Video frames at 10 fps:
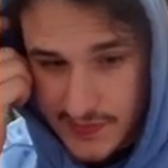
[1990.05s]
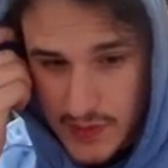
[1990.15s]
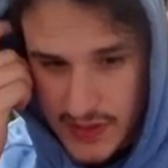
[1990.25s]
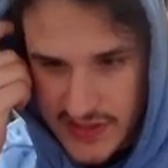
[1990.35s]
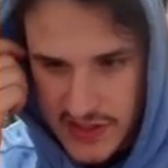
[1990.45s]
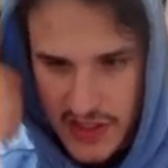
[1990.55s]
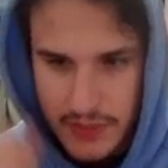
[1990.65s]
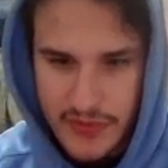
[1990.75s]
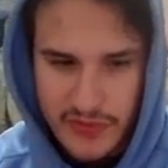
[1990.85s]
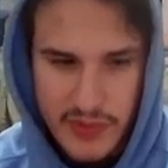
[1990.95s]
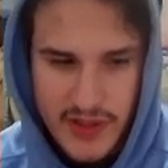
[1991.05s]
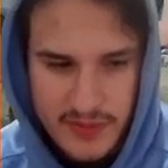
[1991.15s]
Oh, that's actually helpful for me.